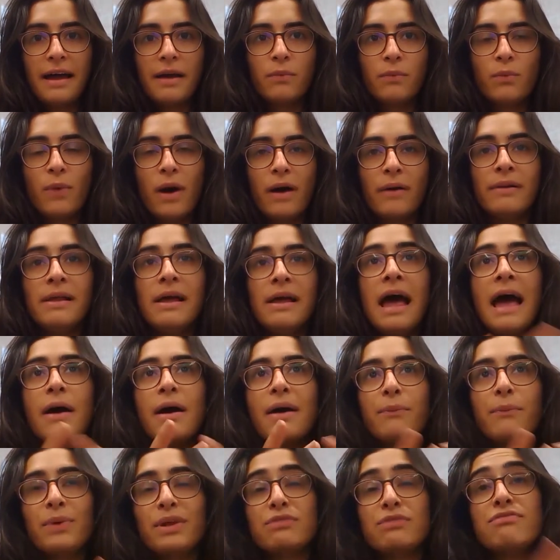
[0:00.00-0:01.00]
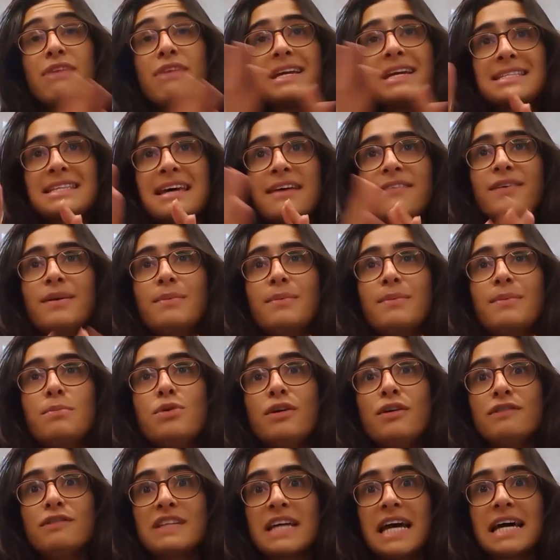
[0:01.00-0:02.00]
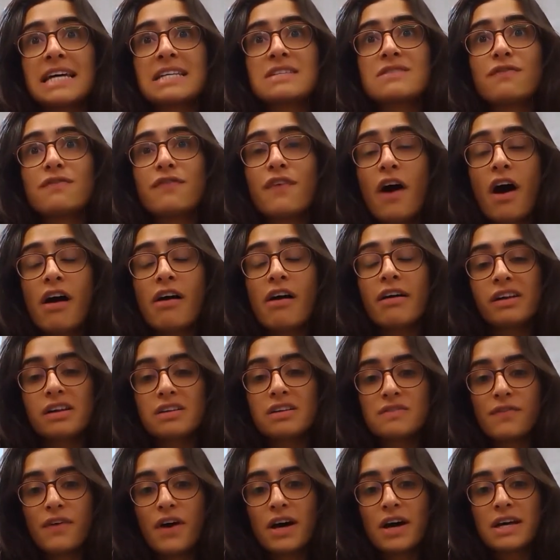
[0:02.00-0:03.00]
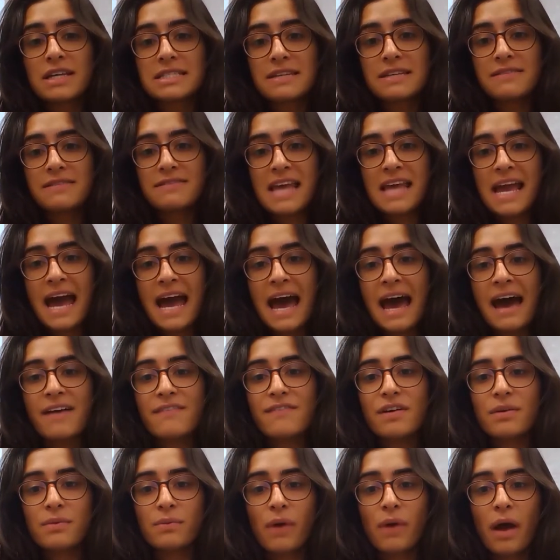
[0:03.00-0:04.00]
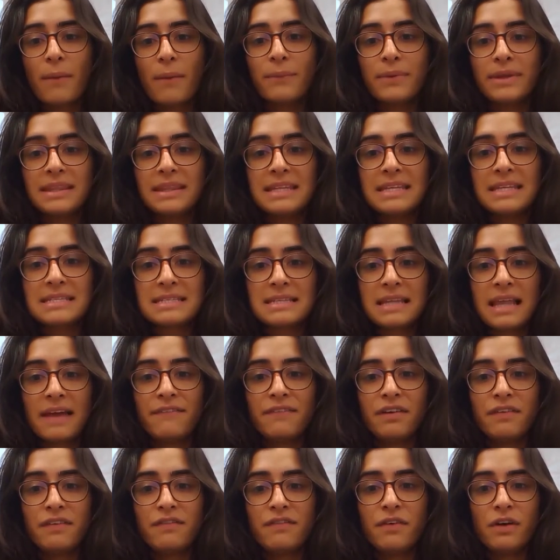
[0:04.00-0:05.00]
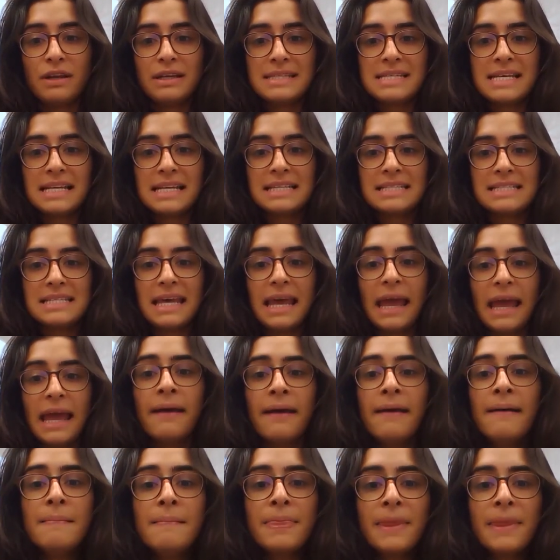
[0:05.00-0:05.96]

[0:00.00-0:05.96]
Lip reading: well, with rates having moved as far and as fast as they have, and with this level of volatility,